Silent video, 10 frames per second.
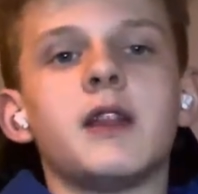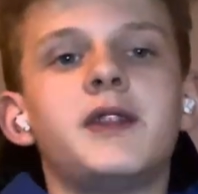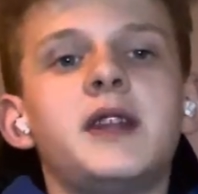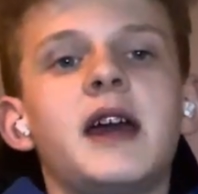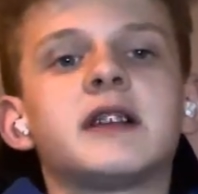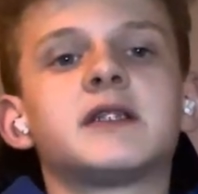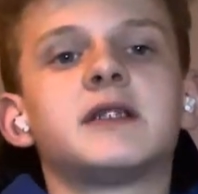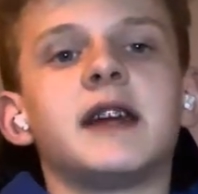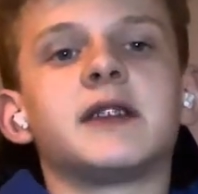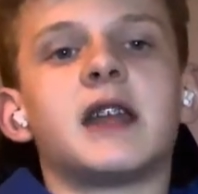The next
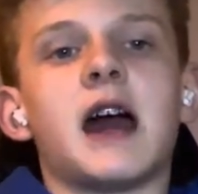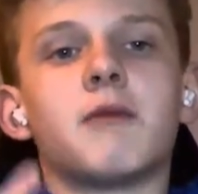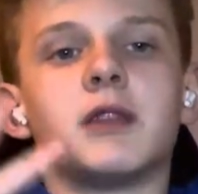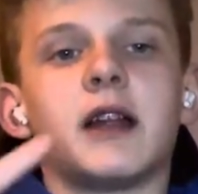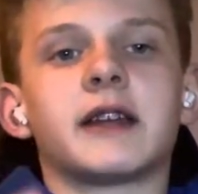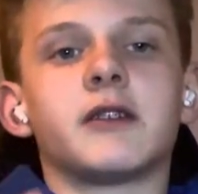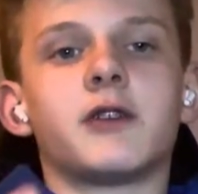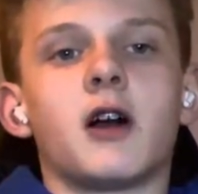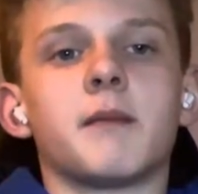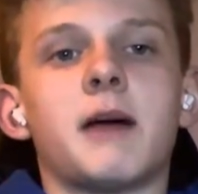thing that I would like to
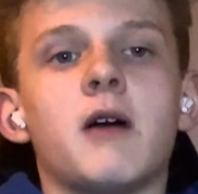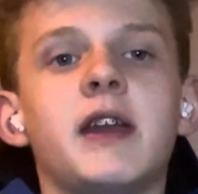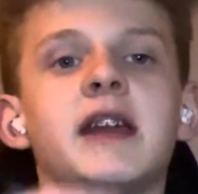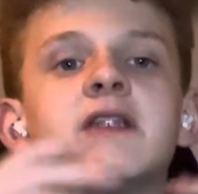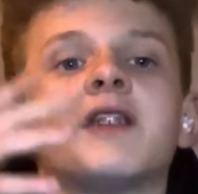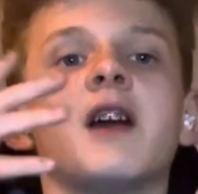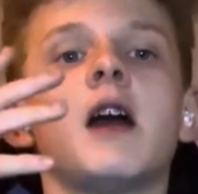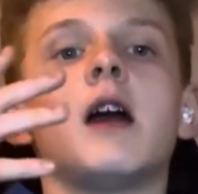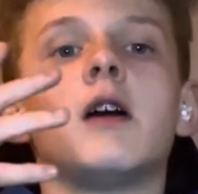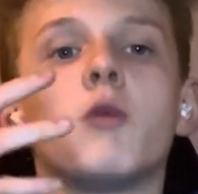talk about is
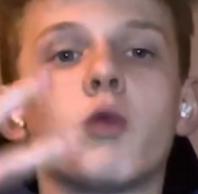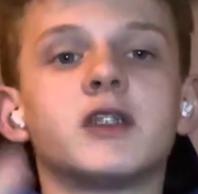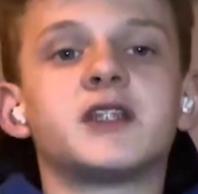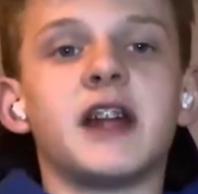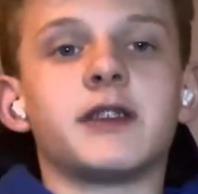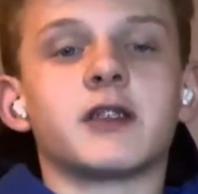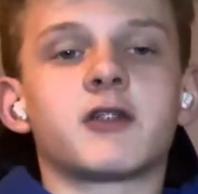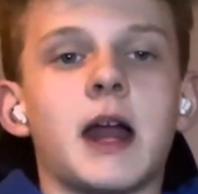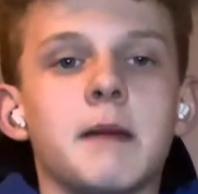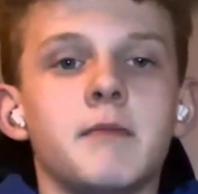words that
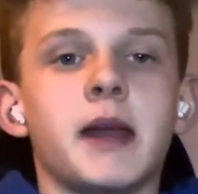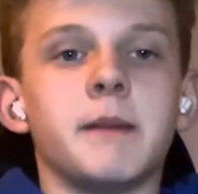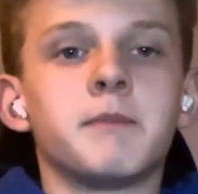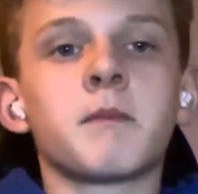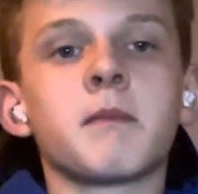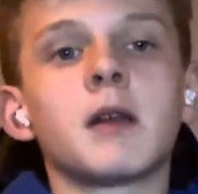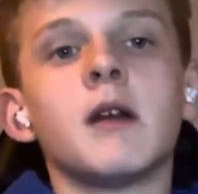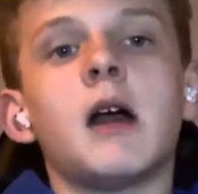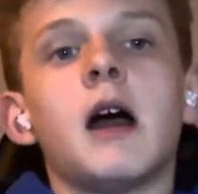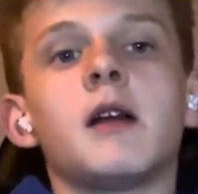describe me.
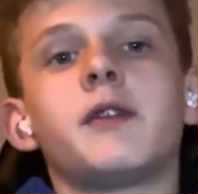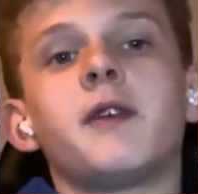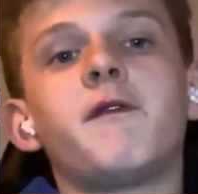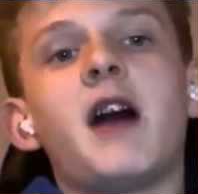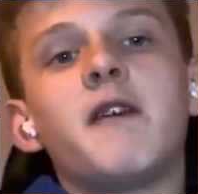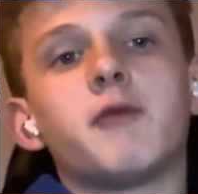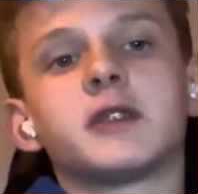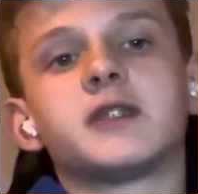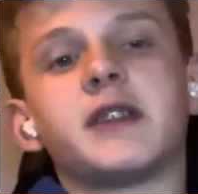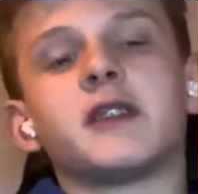The five
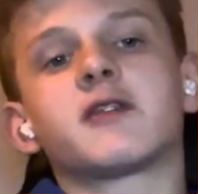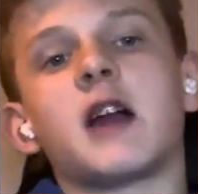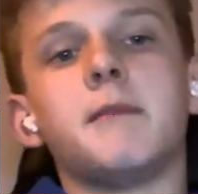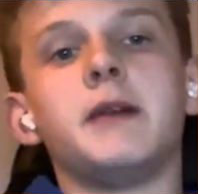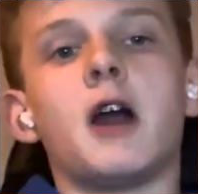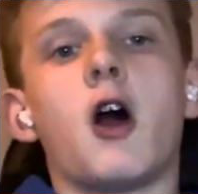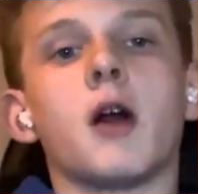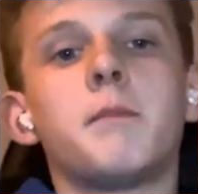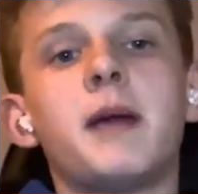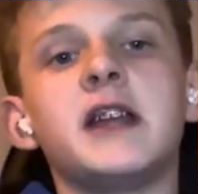words that describe me are
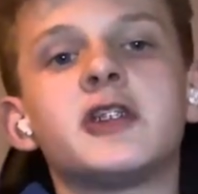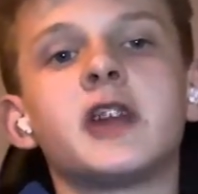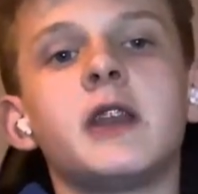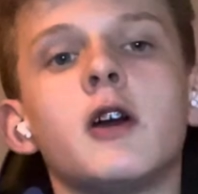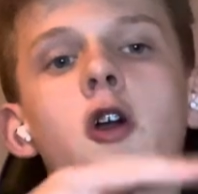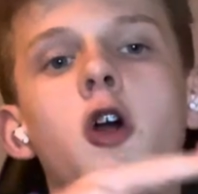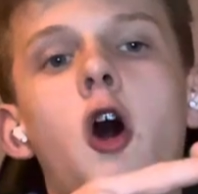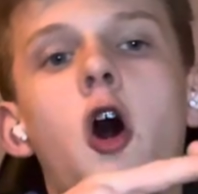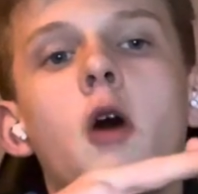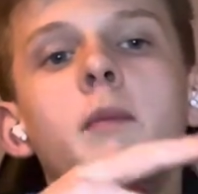patient,
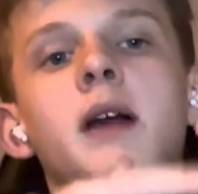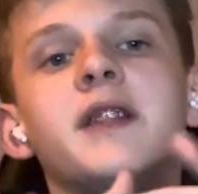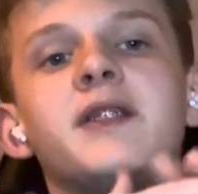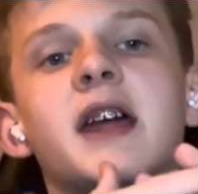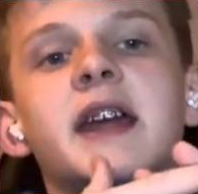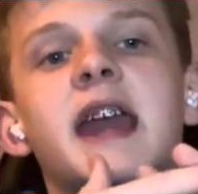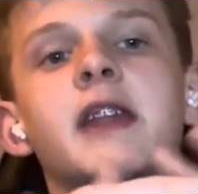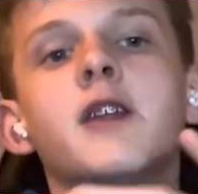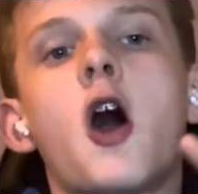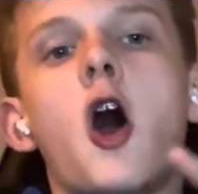calm,
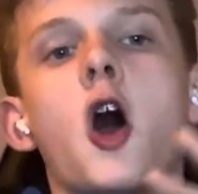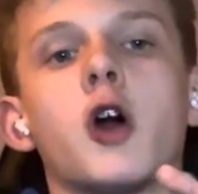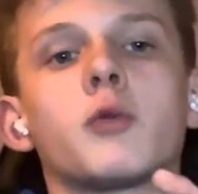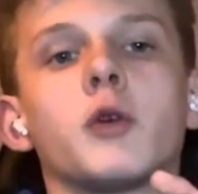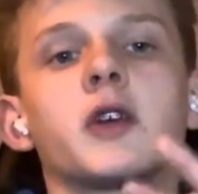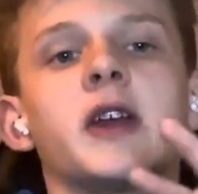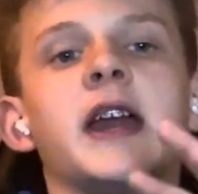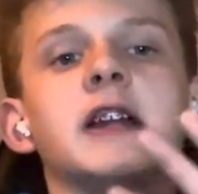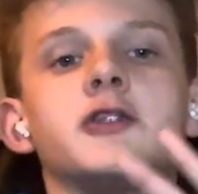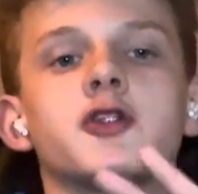dedicated, hardworking,
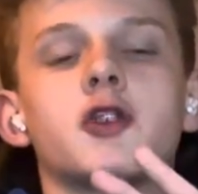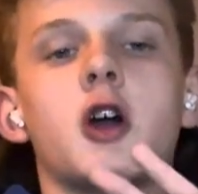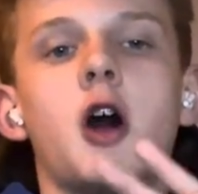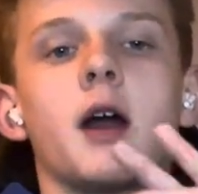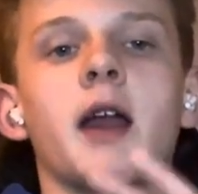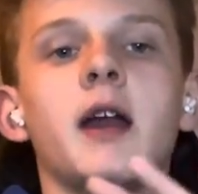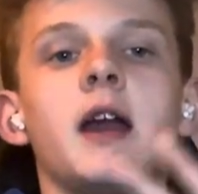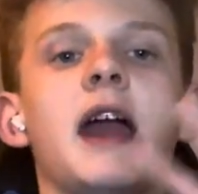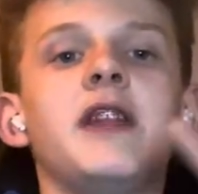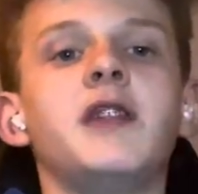and strong.
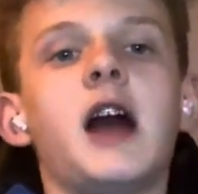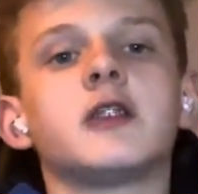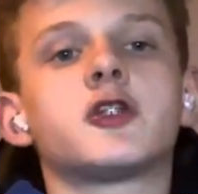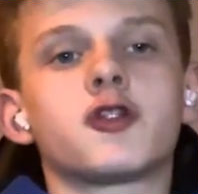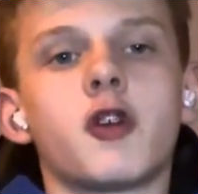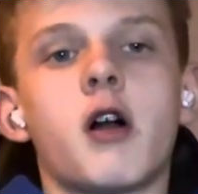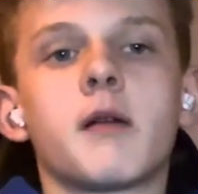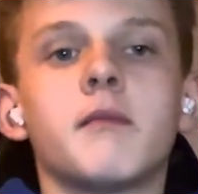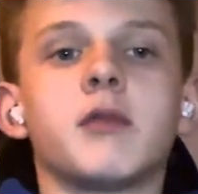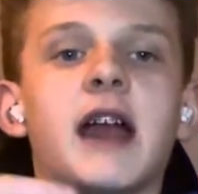Not
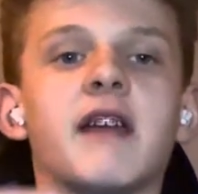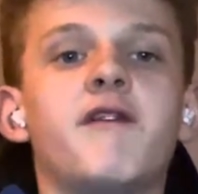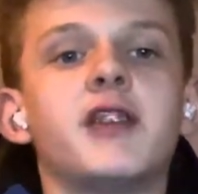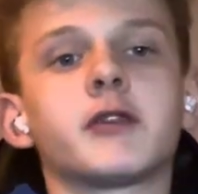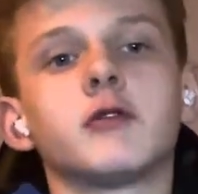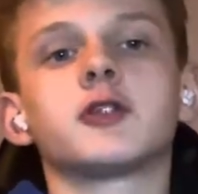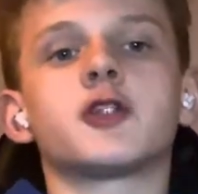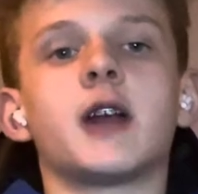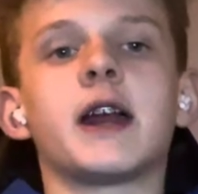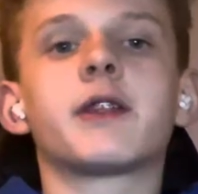strong like physical
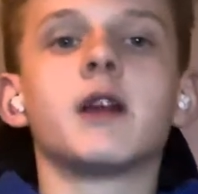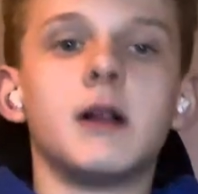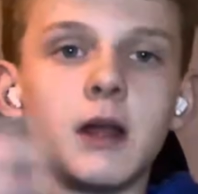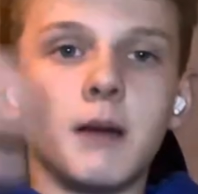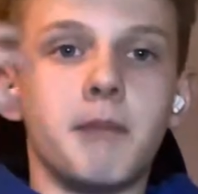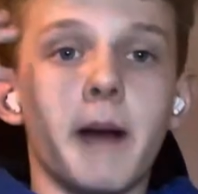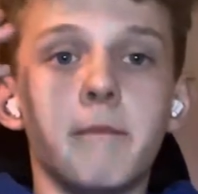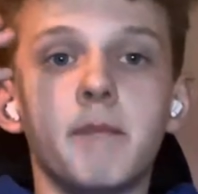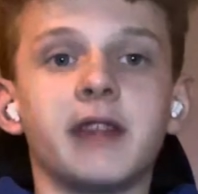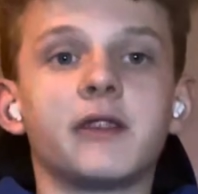strength, but
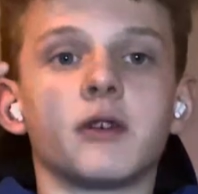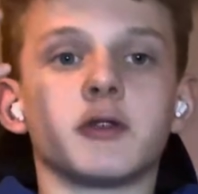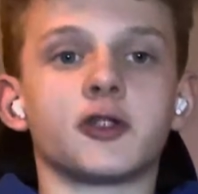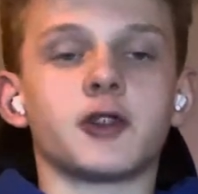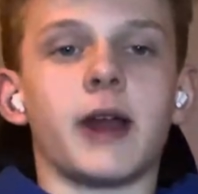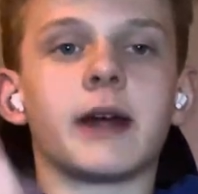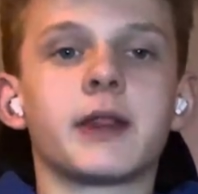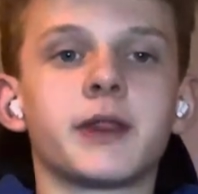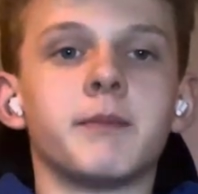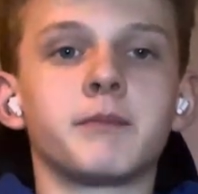mental strength.